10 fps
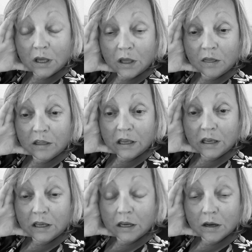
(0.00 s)

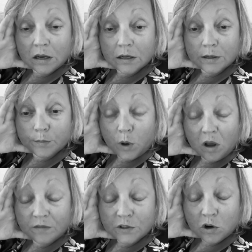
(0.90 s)
the um,
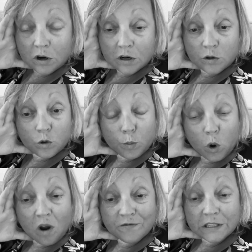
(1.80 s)
Haftarah, the
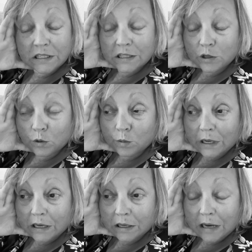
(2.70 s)
prophets that are read.